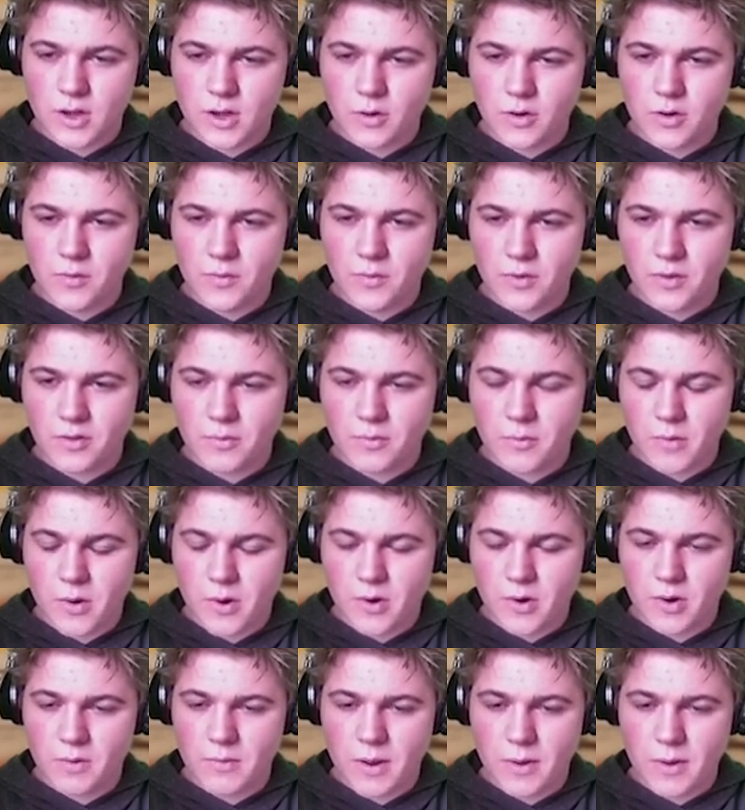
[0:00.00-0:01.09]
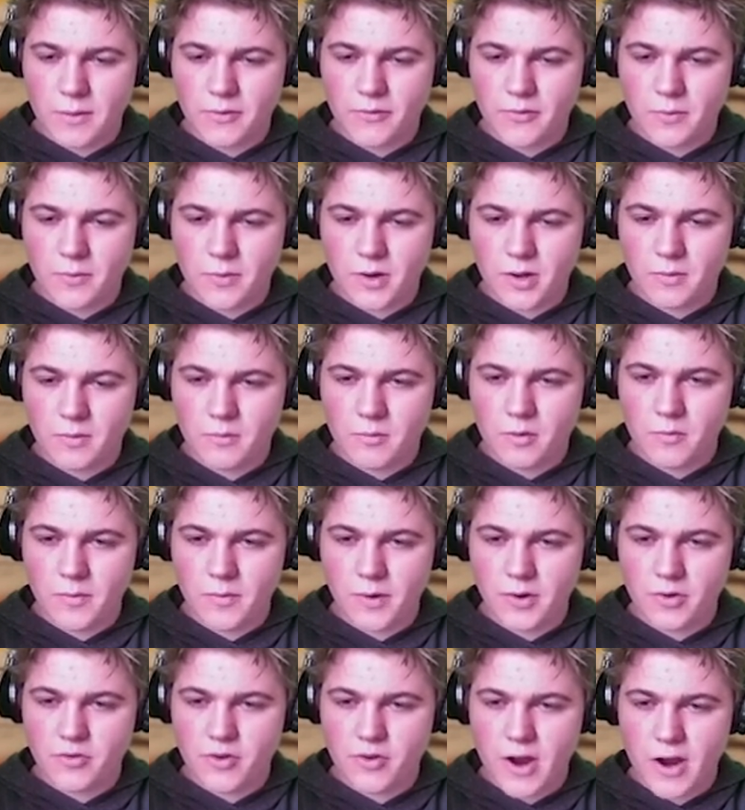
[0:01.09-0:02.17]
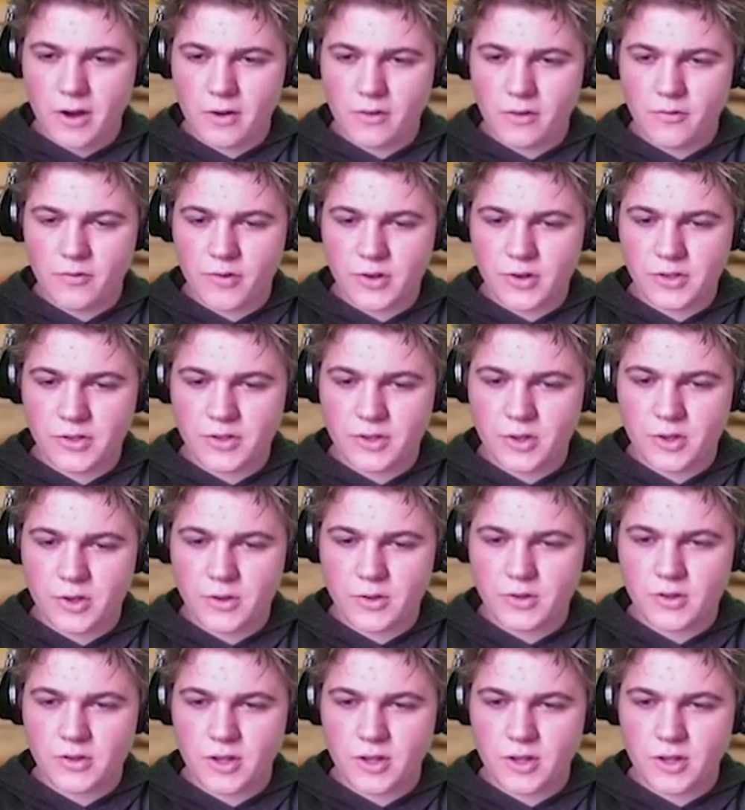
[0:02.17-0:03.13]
It would have been smarter maybe for me to move my dragon first though,